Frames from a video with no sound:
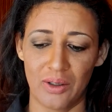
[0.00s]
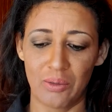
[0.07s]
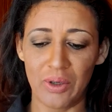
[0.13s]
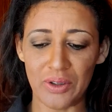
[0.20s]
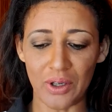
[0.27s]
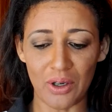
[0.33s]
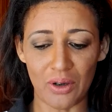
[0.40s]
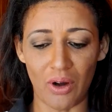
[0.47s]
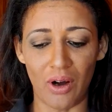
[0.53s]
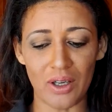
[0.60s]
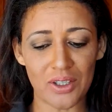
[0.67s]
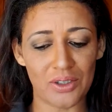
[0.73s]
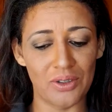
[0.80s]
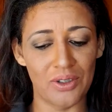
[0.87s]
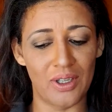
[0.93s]
with
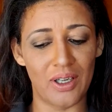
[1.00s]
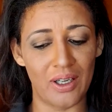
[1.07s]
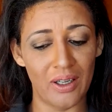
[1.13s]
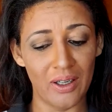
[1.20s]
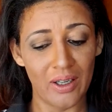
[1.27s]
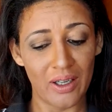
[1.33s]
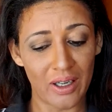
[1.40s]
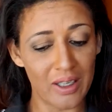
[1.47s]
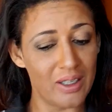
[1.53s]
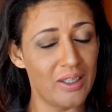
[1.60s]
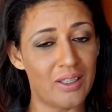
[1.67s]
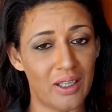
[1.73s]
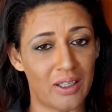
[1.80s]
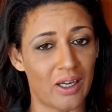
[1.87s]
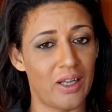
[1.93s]
regards to the
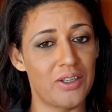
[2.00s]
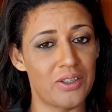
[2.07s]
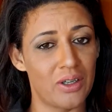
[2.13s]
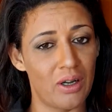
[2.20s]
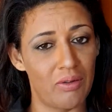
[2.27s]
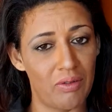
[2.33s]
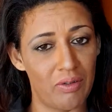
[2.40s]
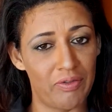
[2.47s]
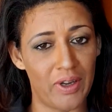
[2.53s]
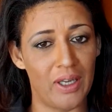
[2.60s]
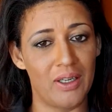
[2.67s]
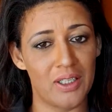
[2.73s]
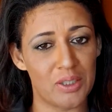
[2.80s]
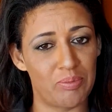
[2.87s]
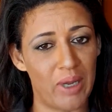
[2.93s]
reintegration of
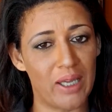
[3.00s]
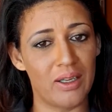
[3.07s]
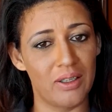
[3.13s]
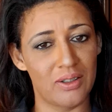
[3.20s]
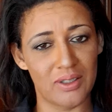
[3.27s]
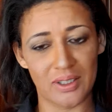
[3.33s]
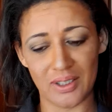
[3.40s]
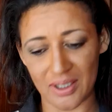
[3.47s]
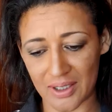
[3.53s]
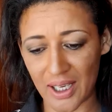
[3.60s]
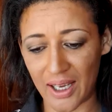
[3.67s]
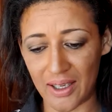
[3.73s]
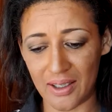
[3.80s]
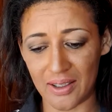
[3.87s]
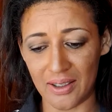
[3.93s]
offenders back into
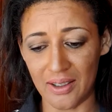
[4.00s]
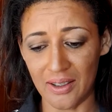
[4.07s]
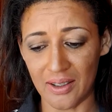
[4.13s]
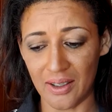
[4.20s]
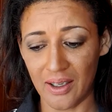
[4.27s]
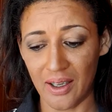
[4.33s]
society